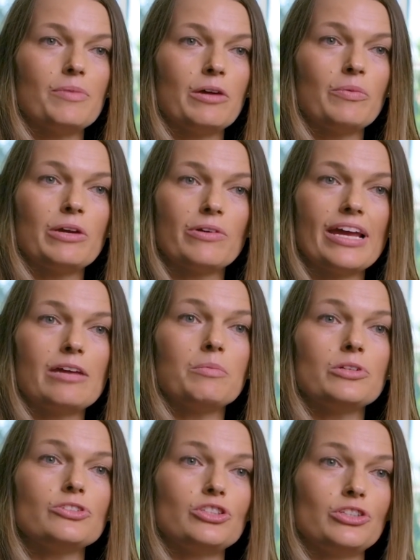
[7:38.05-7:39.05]
And we were
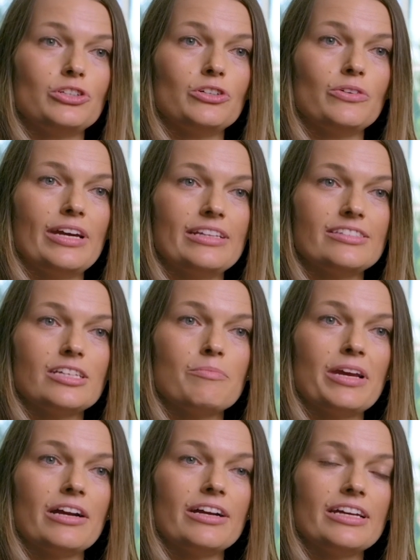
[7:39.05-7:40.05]
able to in some
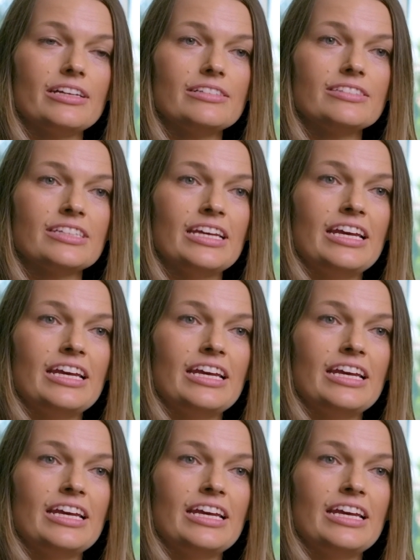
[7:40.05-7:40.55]
areas.